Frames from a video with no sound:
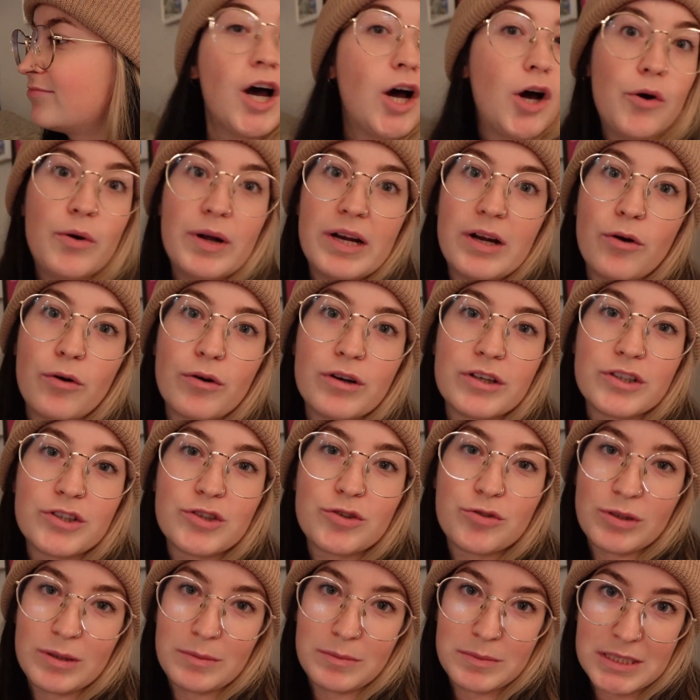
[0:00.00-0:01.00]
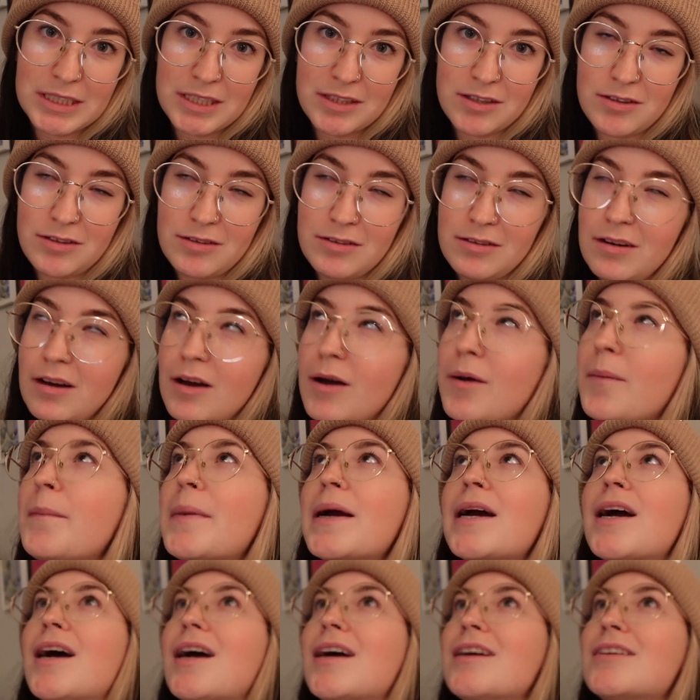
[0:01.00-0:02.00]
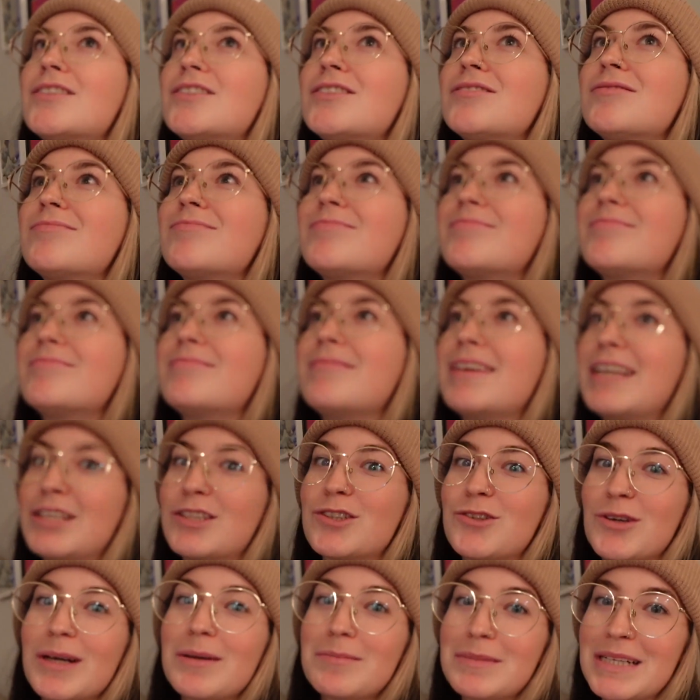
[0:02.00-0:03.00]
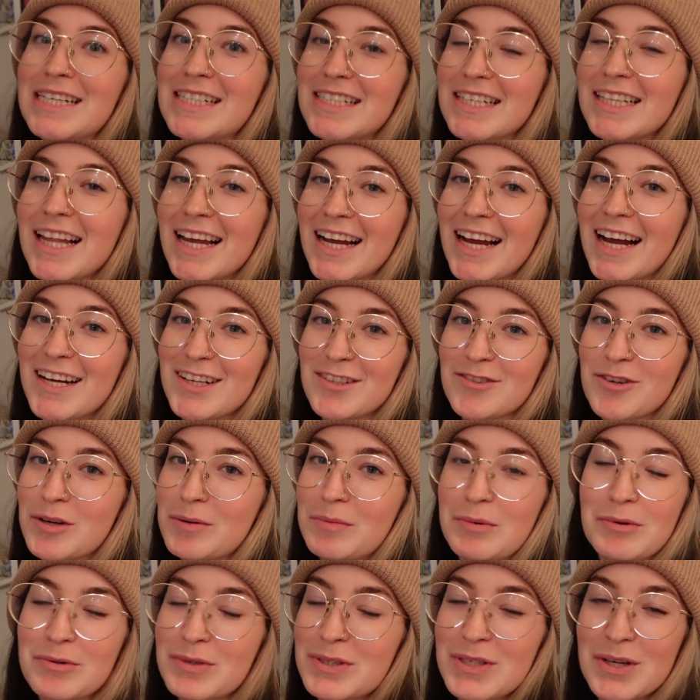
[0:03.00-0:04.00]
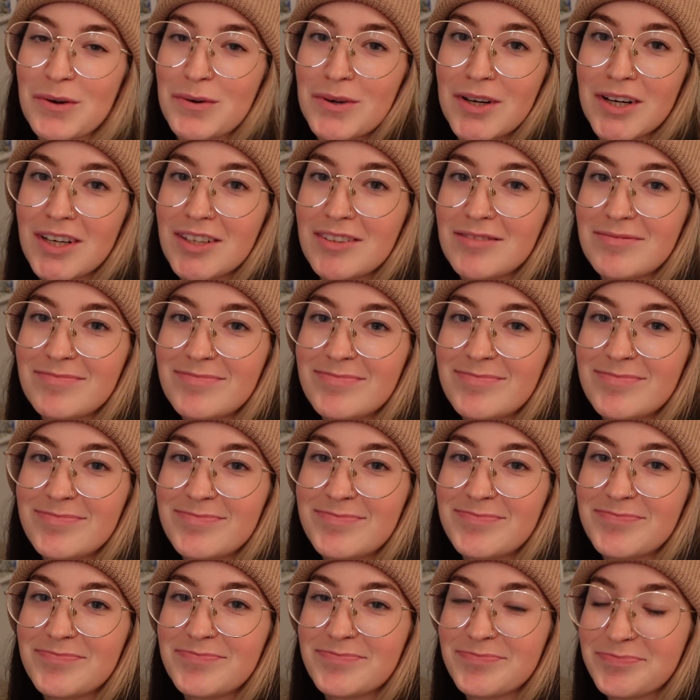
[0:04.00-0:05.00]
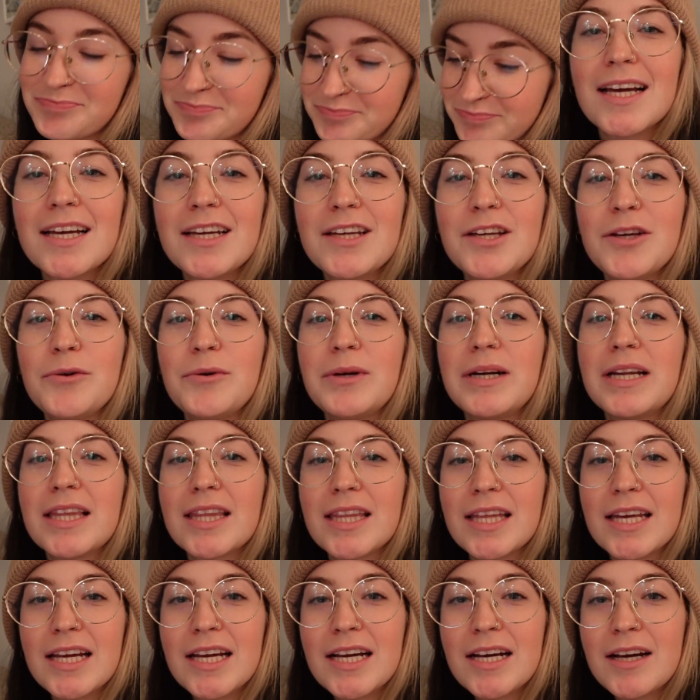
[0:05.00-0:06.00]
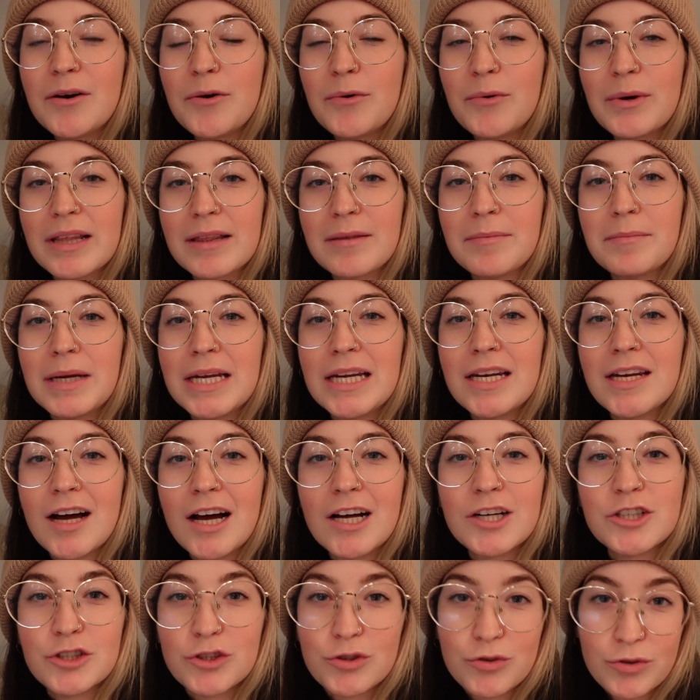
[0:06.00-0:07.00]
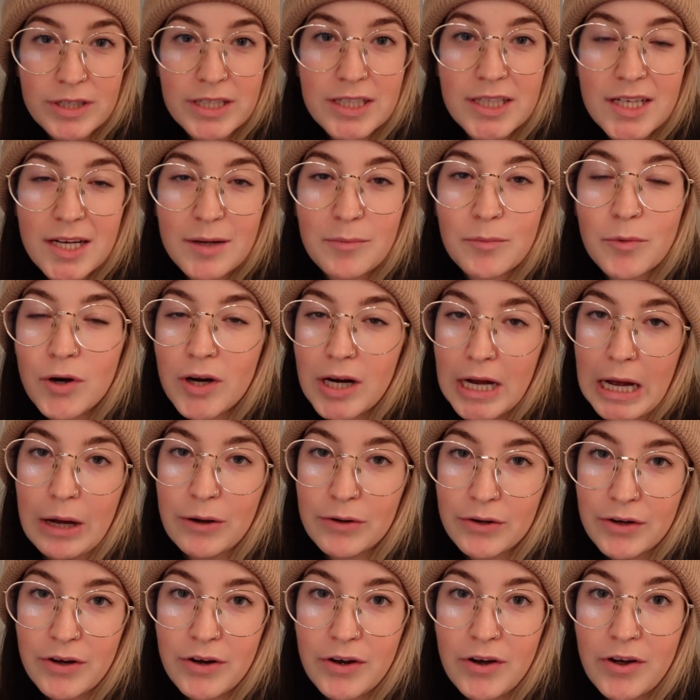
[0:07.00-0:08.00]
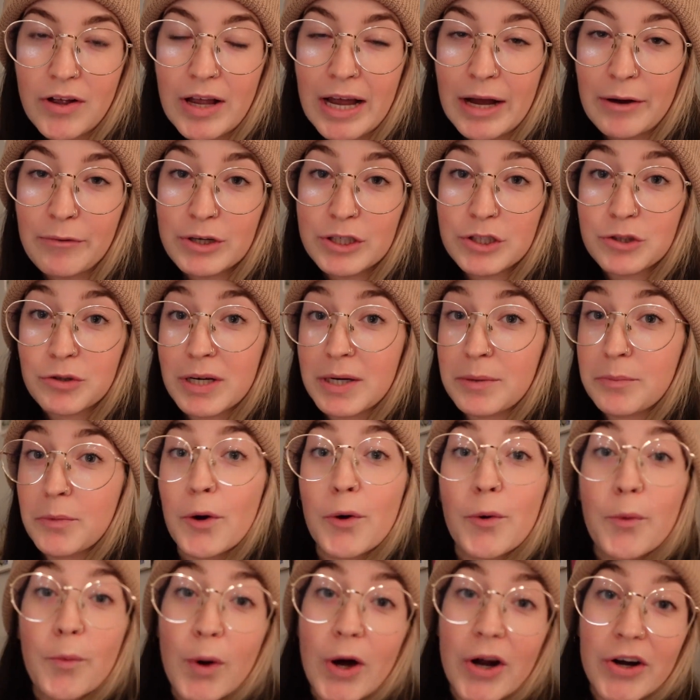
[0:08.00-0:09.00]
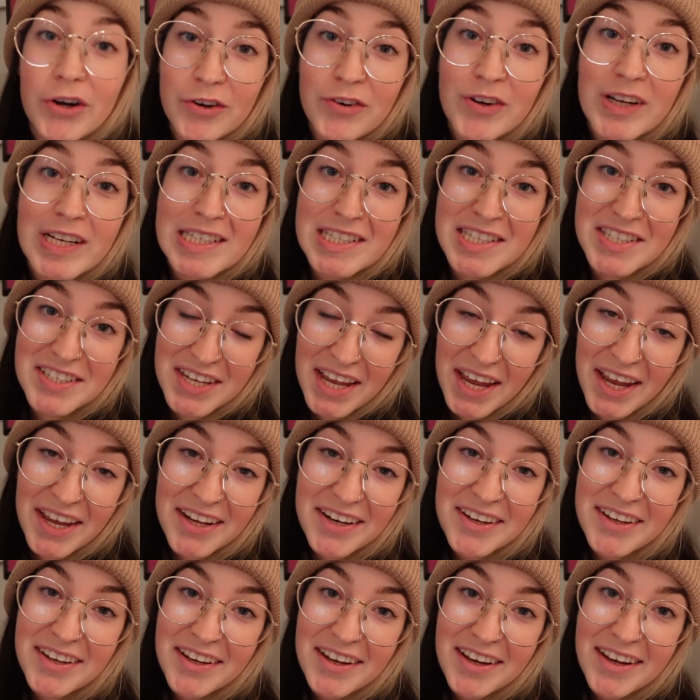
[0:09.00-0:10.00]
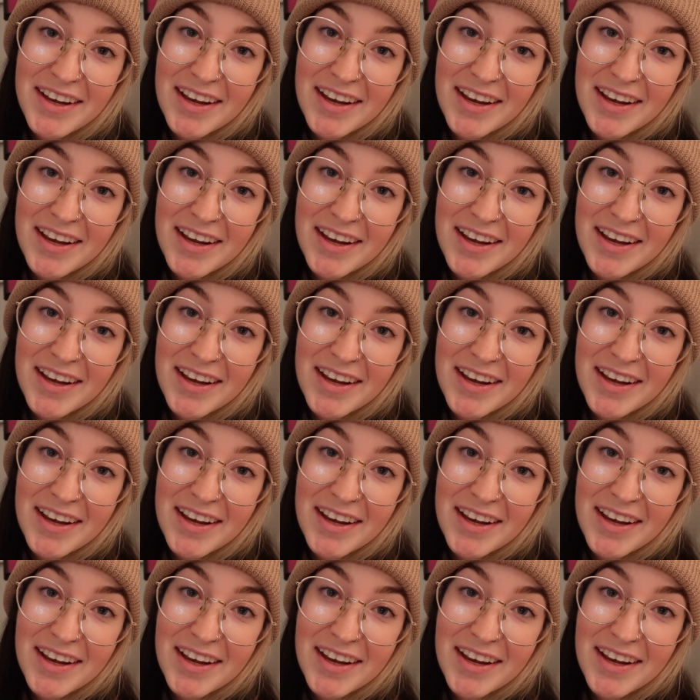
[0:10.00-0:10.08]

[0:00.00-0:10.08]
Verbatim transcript: Oh, an orange dreamsicle. Oh my gosh. It straight up tasted like ice cream. It was so good. I will say you would think with me not drinking more alcohol, I would drink more water instead.